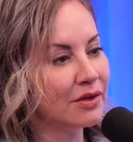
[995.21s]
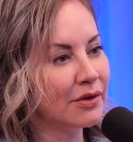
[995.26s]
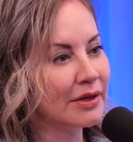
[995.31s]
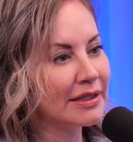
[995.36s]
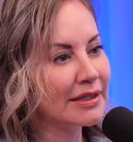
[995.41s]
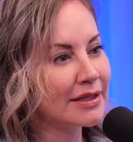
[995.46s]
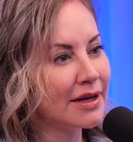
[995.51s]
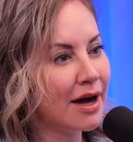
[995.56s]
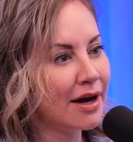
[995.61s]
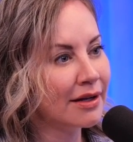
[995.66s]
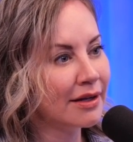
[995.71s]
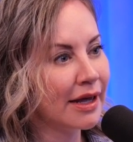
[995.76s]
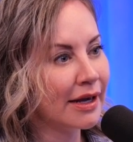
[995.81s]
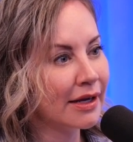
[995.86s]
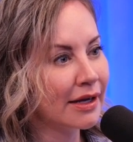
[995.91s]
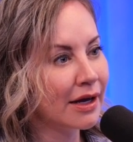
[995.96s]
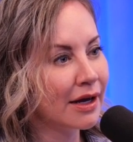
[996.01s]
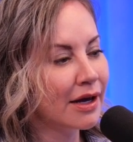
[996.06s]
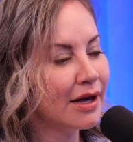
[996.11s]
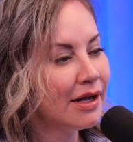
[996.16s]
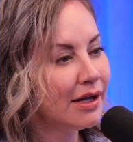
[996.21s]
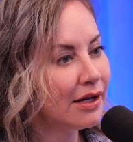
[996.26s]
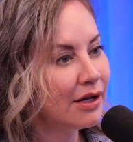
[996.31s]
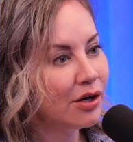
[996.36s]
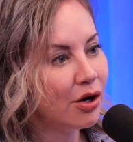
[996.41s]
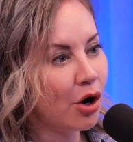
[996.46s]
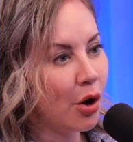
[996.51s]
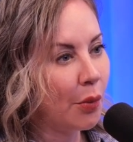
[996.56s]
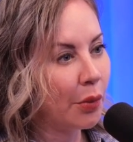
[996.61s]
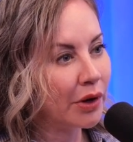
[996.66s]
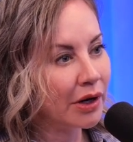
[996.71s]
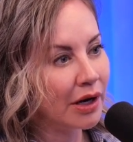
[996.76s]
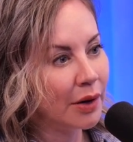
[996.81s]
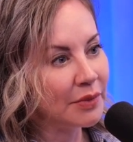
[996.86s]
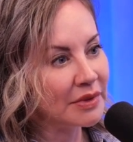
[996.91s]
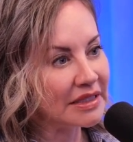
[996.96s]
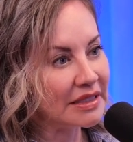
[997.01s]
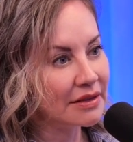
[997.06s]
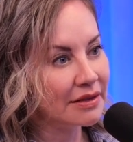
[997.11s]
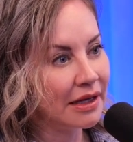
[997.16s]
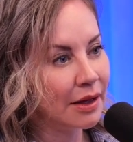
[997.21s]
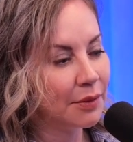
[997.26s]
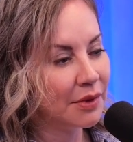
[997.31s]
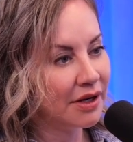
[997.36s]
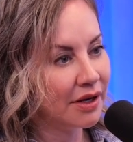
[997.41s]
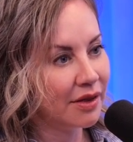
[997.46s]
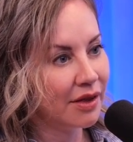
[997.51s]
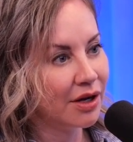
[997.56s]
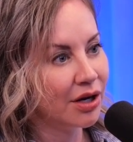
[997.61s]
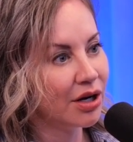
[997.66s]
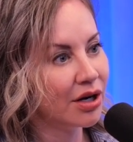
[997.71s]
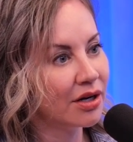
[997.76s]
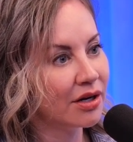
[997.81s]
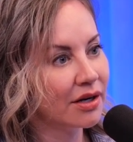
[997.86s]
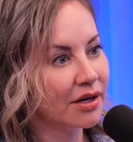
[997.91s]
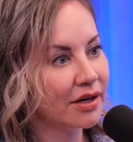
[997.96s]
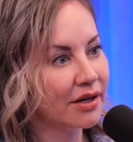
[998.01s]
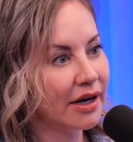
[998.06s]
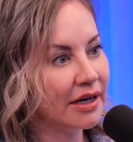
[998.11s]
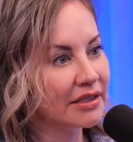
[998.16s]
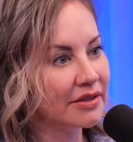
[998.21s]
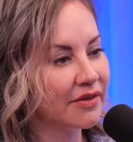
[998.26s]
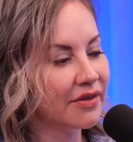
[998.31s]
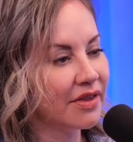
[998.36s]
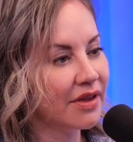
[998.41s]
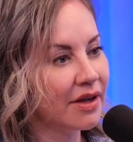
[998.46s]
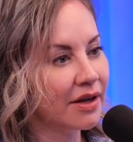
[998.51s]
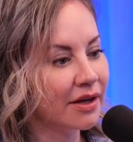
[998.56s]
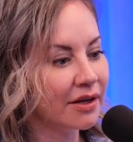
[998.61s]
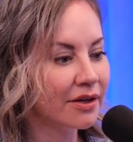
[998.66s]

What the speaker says: It's not like a open it up and slam it in there kind of thing.